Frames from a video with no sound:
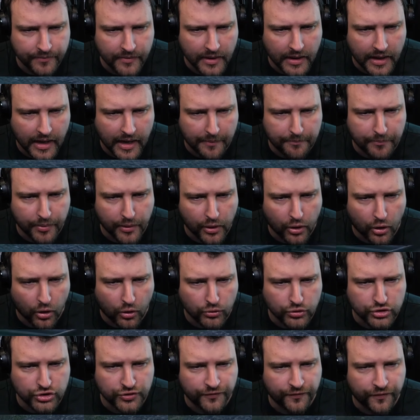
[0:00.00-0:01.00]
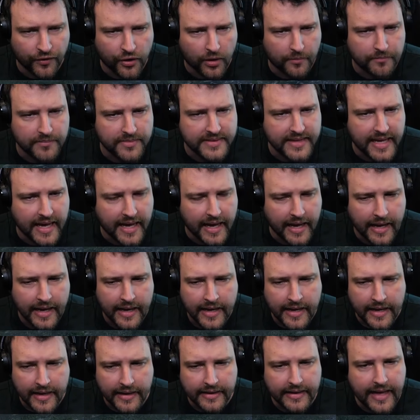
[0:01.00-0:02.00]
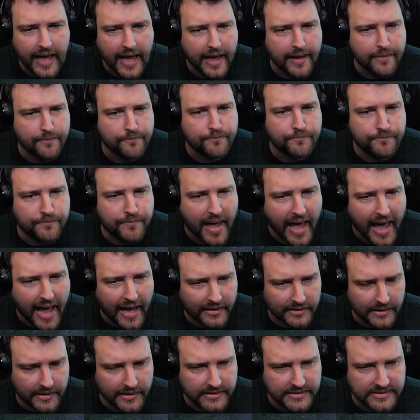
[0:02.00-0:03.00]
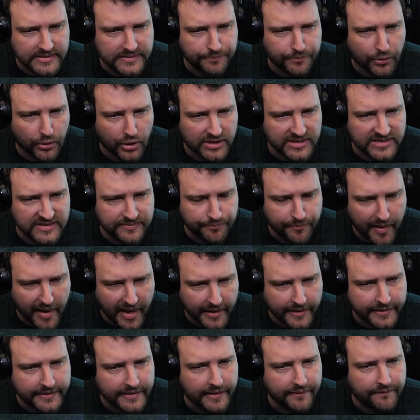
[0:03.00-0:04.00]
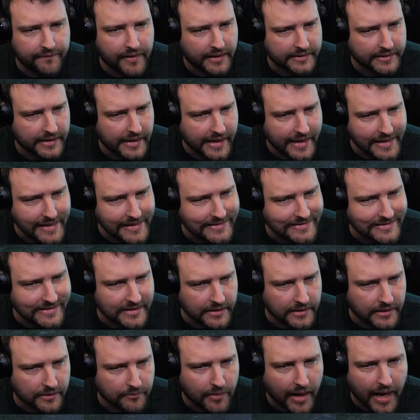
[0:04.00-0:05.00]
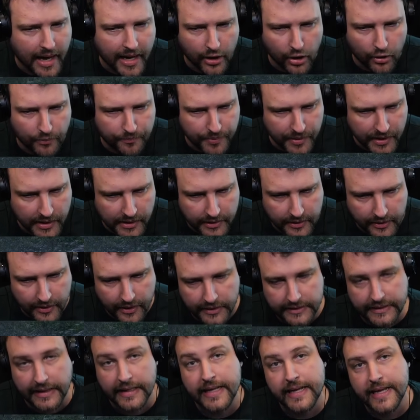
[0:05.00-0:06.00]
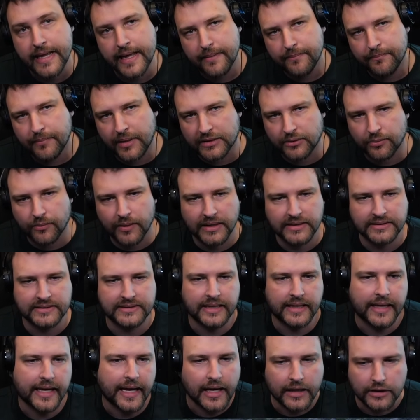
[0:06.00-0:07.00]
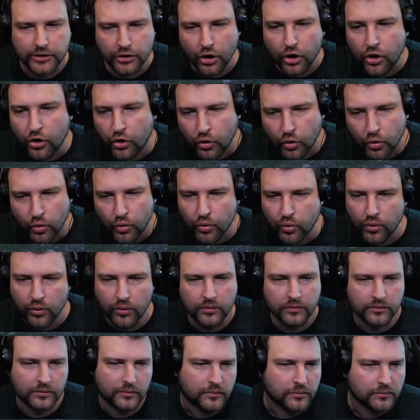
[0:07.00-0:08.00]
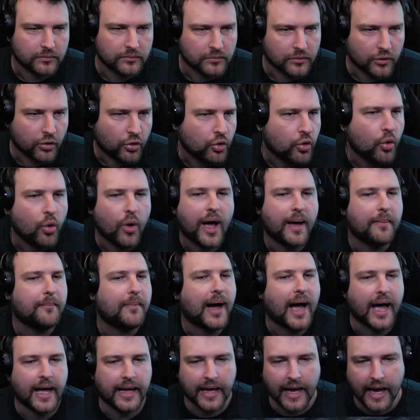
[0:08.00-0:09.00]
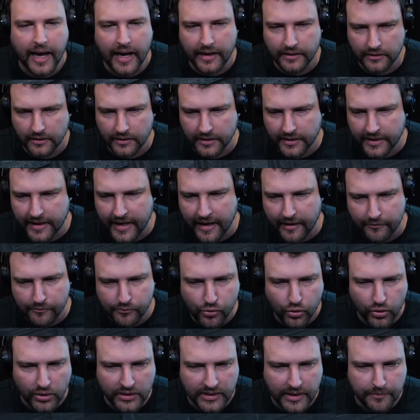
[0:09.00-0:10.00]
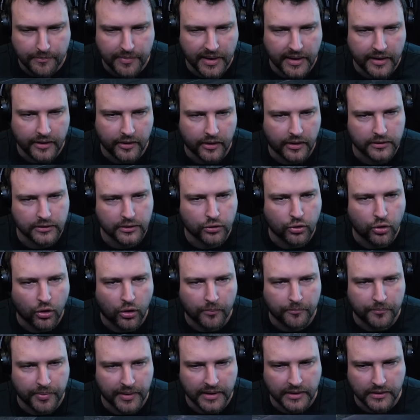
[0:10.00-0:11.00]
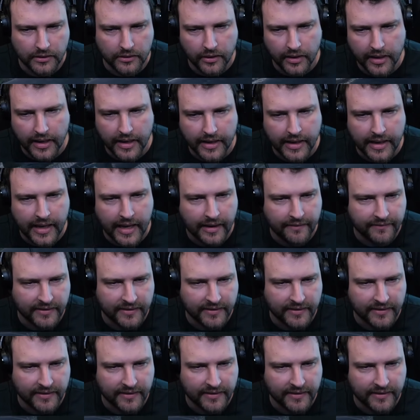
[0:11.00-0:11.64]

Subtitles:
approach from the game balance perspective, at least in my opinion. But once again, who am I? I don't have multi-billion company, nor I have